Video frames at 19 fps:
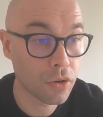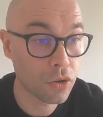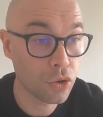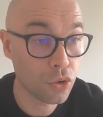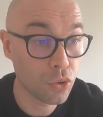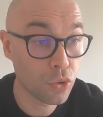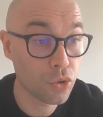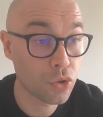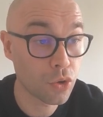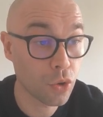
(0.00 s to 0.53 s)

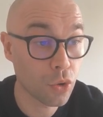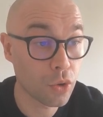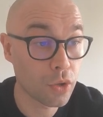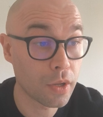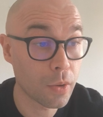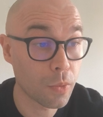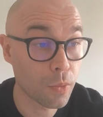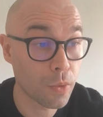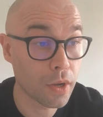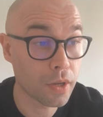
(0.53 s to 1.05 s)
use
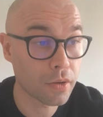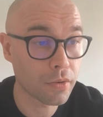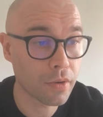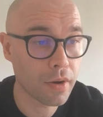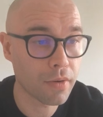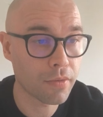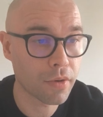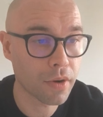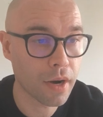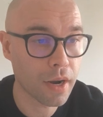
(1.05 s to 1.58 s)
only one
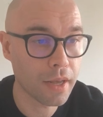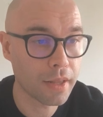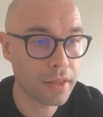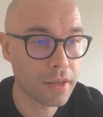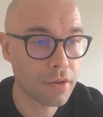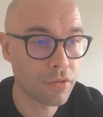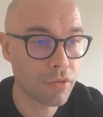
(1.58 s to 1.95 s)
grape variety.